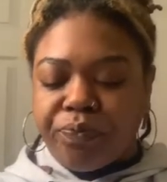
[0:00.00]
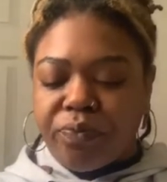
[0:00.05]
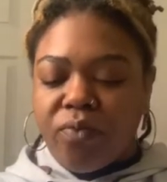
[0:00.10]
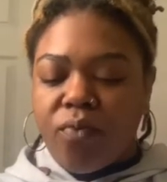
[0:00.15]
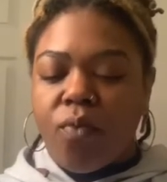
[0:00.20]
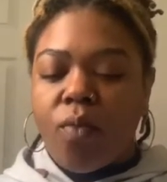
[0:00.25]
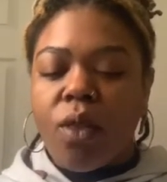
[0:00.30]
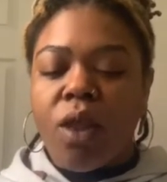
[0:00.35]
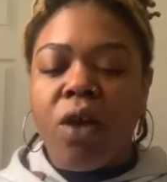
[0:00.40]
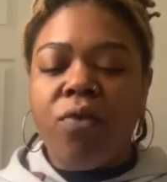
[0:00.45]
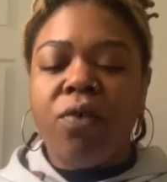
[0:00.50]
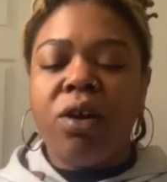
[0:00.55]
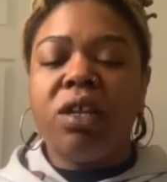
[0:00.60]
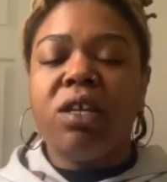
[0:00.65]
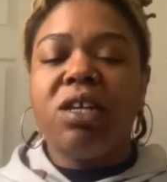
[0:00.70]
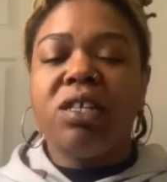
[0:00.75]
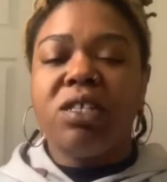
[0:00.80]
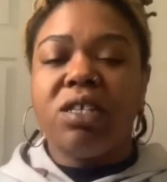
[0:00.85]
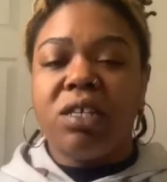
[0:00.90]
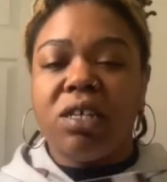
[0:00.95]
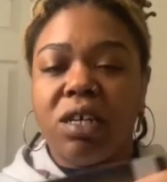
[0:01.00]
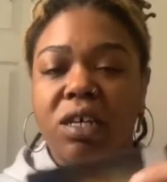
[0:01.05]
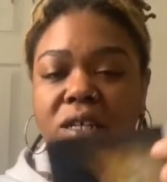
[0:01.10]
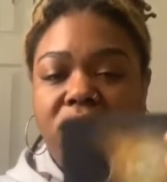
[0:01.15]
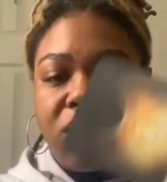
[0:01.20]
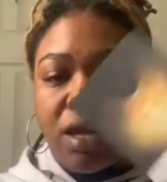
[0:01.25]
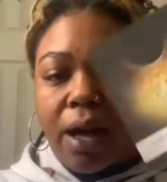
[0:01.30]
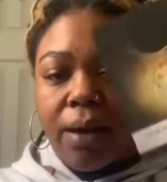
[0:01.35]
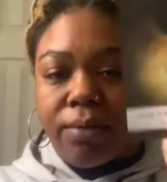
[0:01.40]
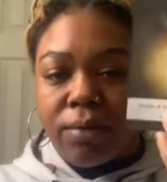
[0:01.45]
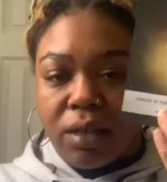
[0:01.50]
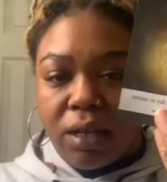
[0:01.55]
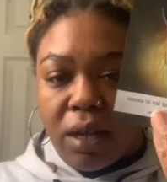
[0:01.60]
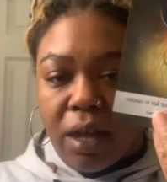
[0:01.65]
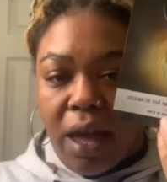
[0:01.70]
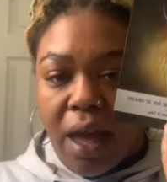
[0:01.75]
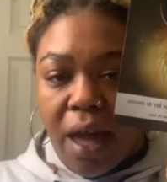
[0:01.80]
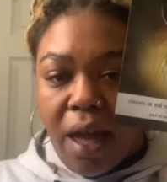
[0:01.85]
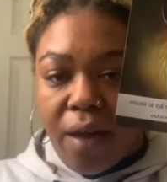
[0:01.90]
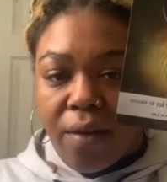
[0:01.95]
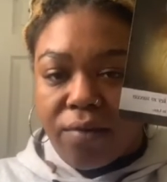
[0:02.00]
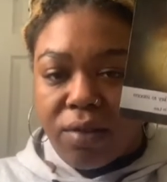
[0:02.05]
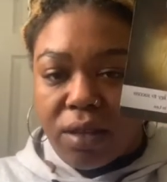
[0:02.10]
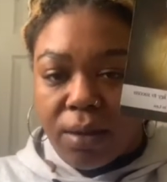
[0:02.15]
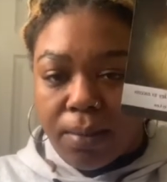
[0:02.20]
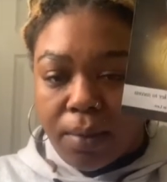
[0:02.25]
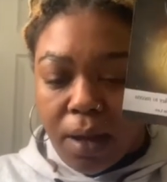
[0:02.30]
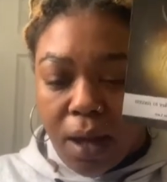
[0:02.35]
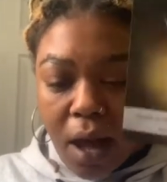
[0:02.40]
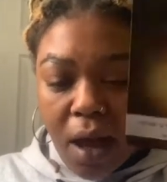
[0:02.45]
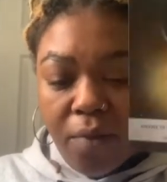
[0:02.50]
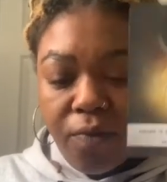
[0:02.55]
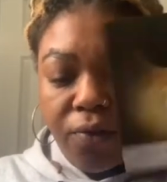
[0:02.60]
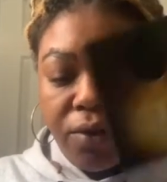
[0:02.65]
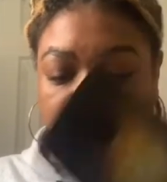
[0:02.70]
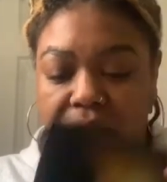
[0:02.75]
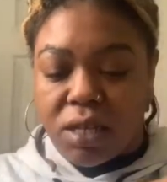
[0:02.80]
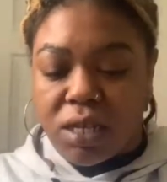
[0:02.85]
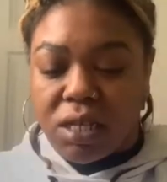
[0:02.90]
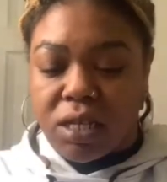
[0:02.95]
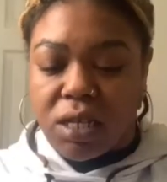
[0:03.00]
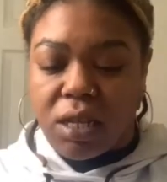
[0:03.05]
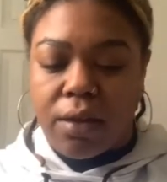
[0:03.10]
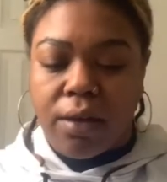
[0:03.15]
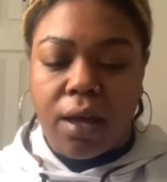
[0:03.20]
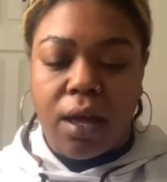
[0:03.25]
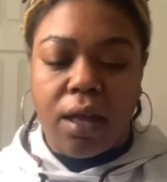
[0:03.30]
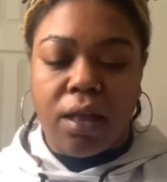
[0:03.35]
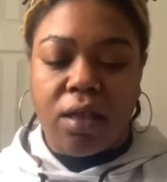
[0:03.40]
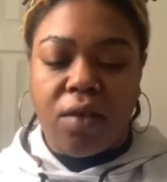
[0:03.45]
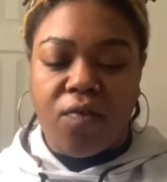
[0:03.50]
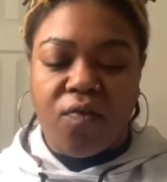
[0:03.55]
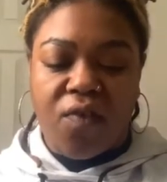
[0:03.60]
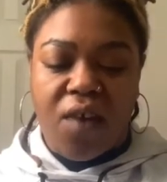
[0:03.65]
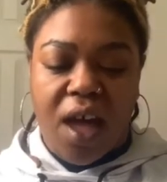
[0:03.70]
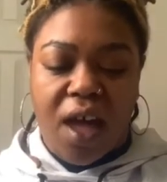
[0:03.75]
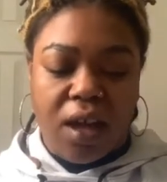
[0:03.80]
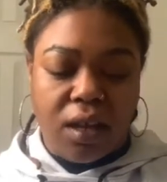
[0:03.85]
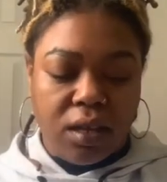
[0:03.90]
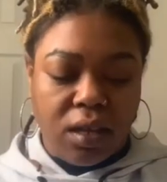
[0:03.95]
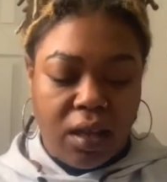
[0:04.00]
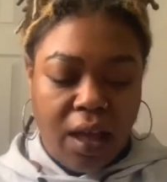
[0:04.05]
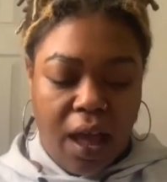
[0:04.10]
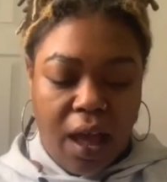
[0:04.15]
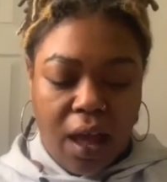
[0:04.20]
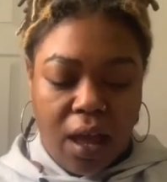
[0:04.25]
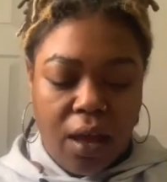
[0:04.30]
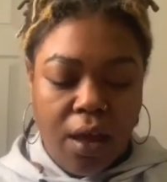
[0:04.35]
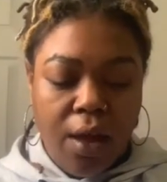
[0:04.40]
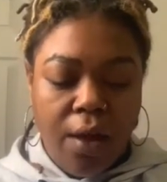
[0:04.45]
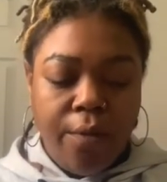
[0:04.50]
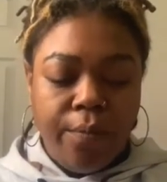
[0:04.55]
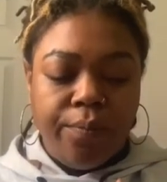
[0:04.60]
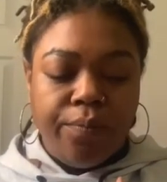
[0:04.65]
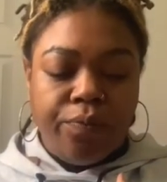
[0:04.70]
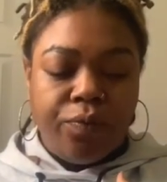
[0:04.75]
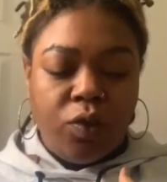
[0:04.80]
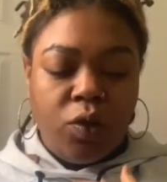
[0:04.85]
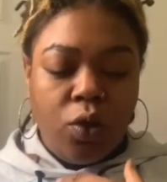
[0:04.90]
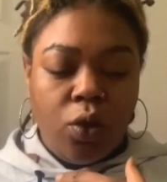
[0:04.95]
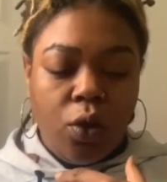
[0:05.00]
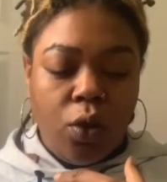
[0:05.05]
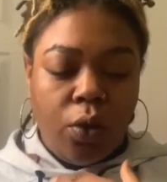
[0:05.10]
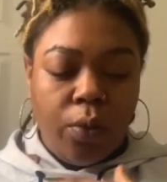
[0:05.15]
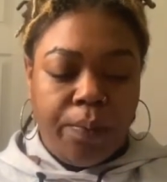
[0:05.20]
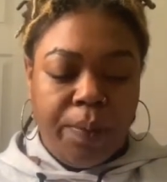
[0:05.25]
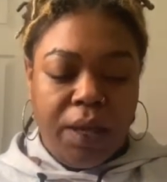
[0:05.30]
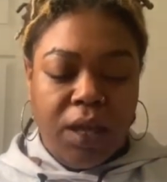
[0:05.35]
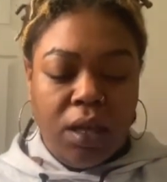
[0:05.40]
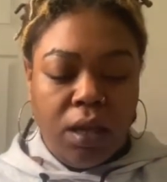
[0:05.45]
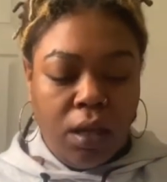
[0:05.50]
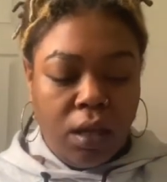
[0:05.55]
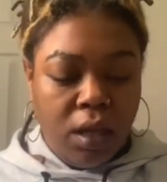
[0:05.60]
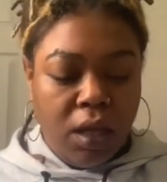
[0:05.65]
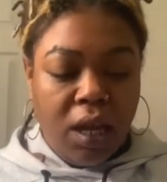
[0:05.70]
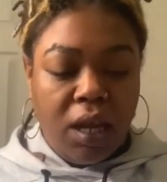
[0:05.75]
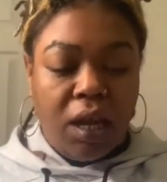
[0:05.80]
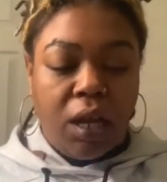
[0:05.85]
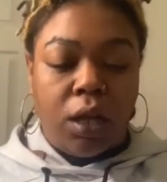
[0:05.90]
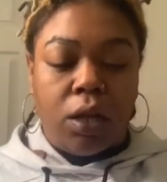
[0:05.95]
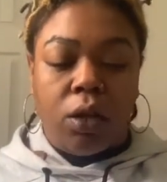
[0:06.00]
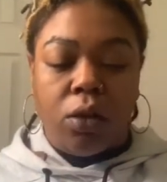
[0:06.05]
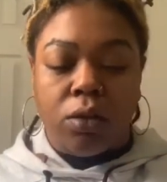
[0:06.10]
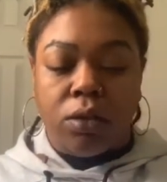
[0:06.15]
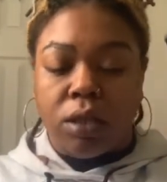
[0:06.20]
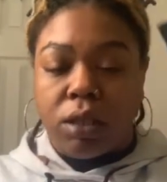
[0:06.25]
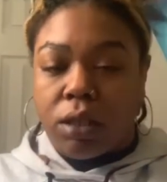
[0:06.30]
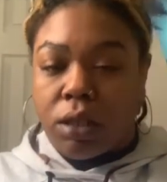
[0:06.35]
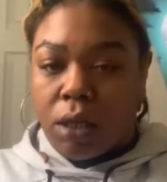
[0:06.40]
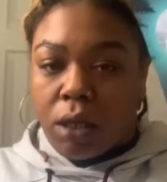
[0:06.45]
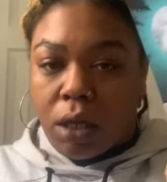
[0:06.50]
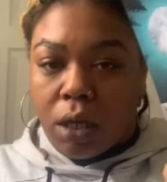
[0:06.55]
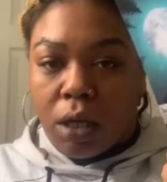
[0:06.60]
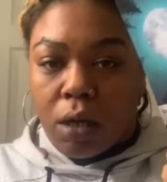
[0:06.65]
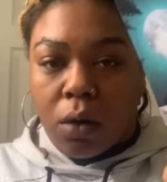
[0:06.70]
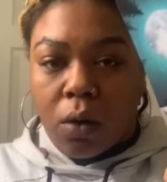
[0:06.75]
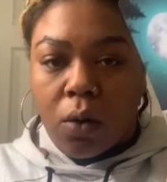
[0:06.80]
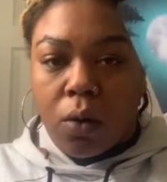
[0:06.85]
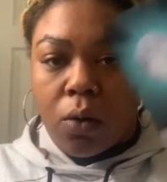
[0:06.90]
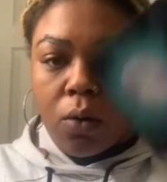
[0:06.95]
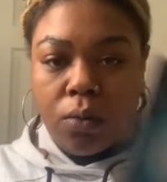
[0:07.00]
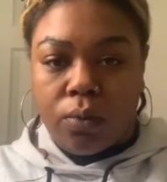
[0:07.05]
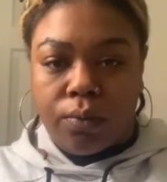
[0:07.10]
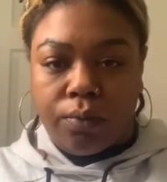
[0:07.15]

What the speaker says: it really is a good time to have some confidence in the fact that you'll be getting closer to your goal.